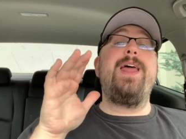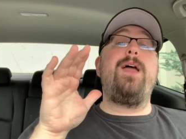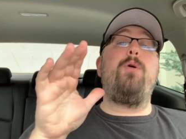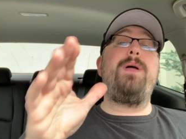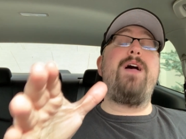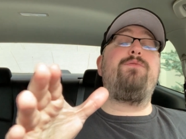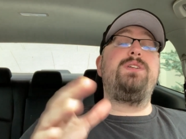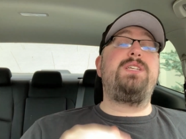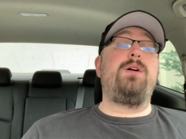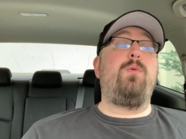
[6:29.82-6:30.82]
And I hope
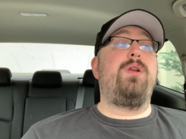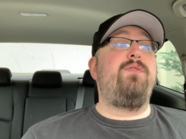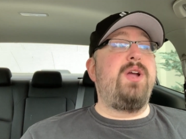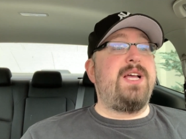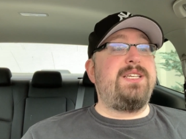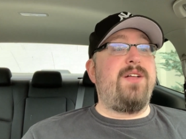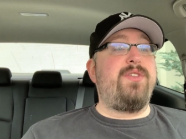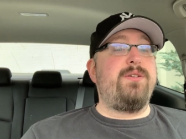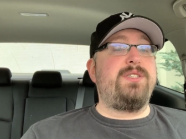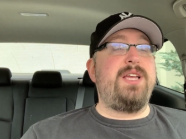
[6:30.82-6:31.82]
every single one of you guys
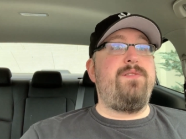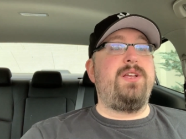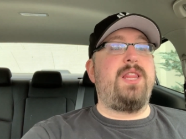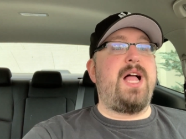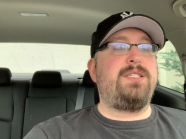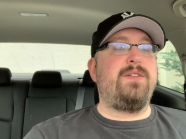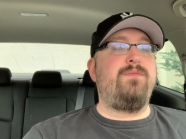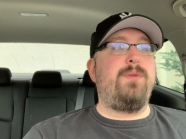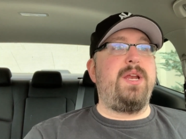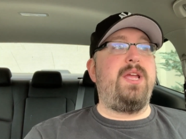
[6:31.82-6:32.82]
out there is saving lots
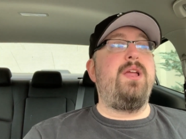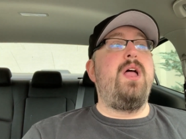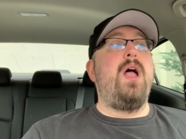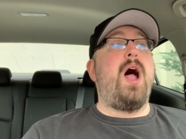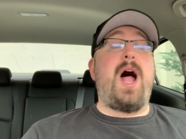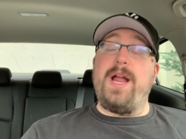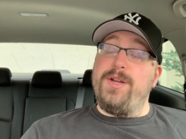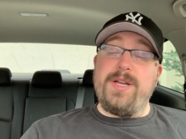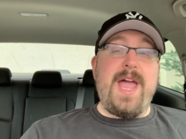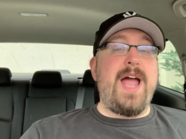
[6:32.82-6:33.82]
of money
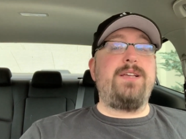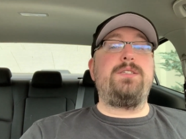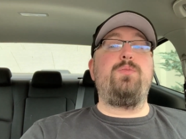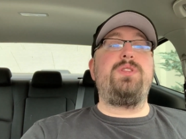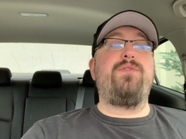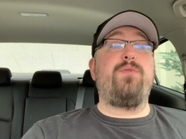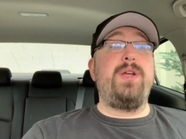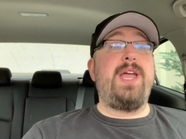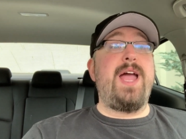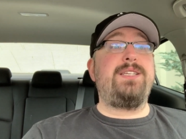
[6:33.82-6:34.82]
on your gas with the
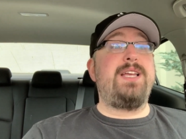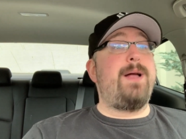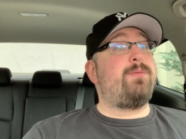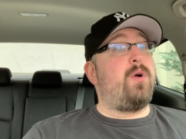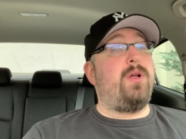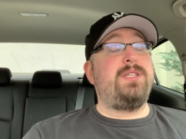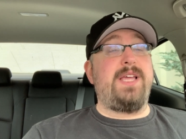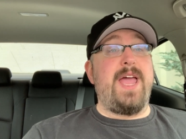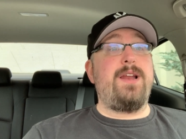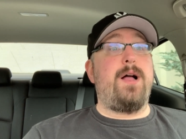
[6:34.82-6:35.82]
free gas app
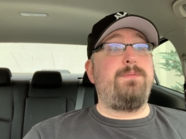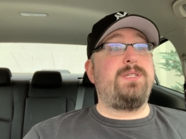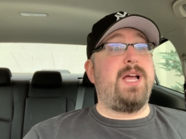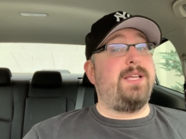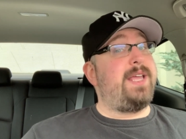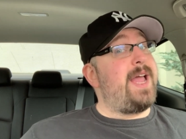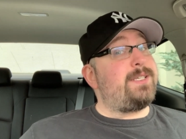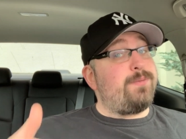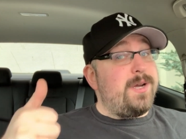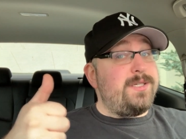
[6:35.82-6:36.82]
called Get Upside.
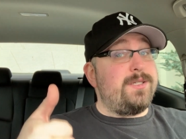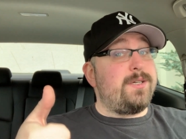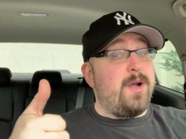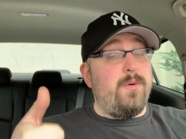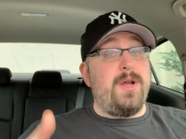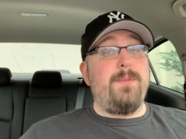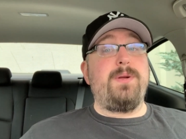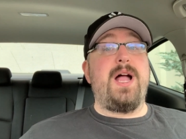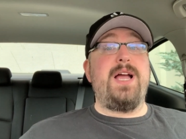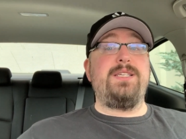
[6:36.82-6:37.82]
Gas prices are going
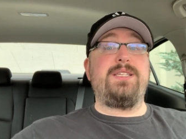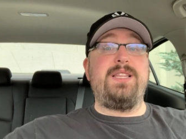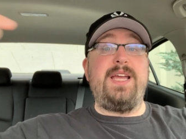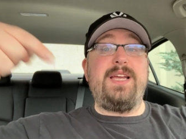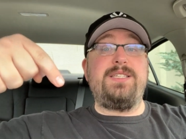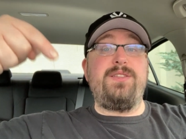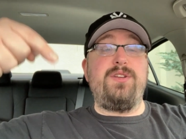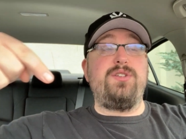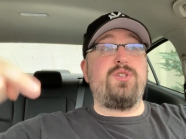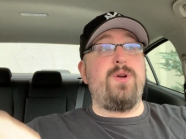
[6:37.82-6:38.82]
up, guys. Link is in
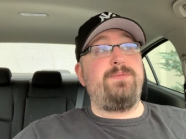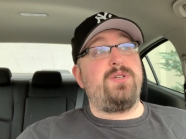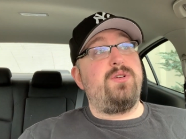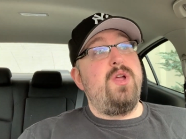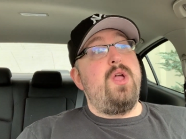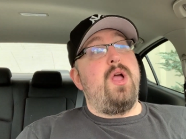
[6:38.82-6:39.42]
the description.